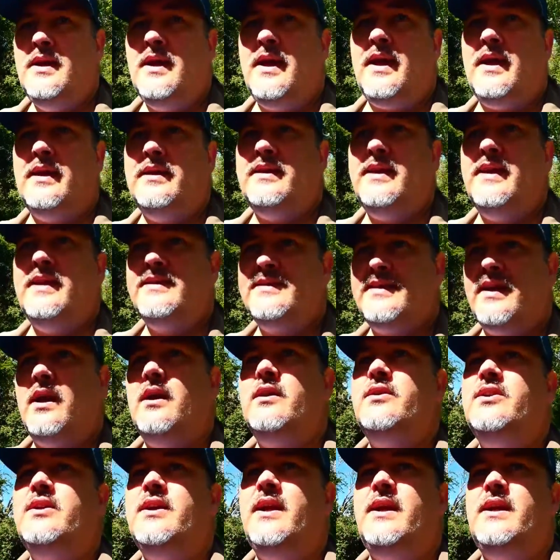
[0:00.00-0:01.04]
and things
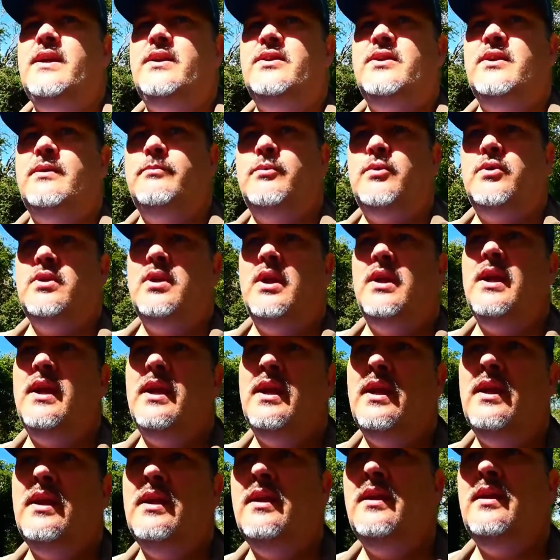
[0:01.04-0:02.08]
are changing, but
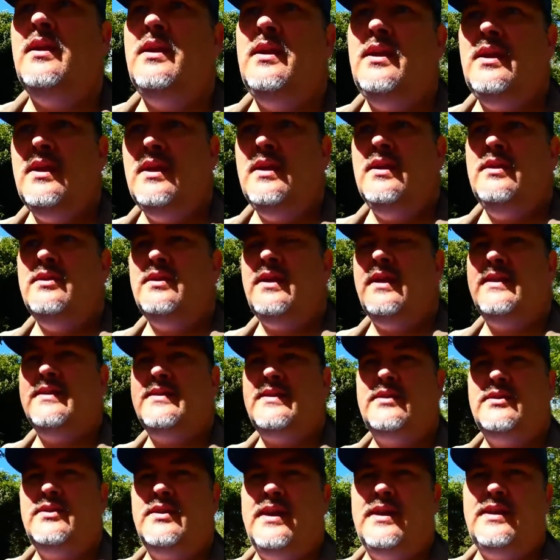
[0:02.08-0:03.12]
things
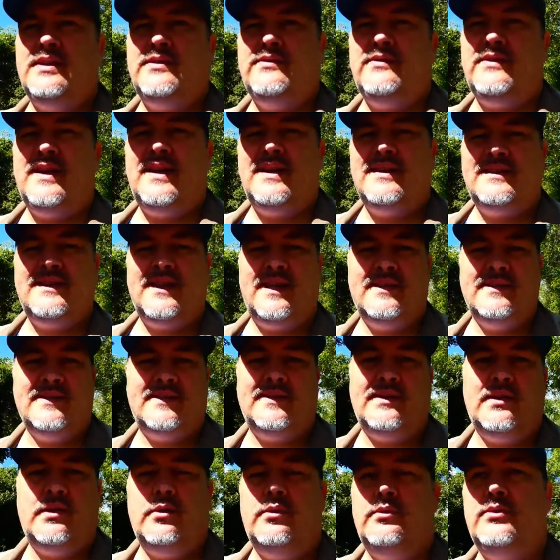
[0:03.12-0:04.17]
can change fast and
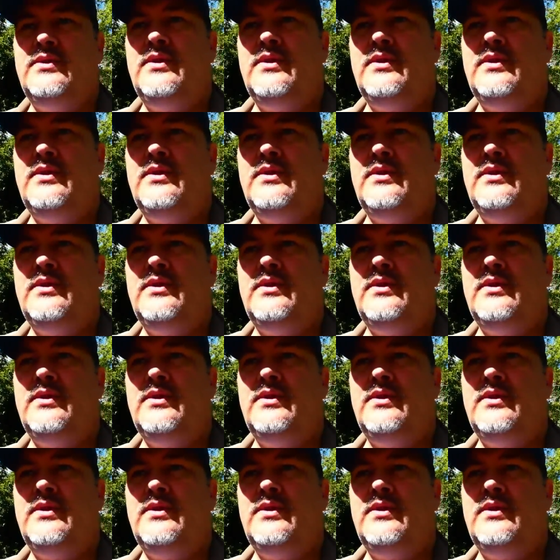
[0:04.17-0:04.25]
slow,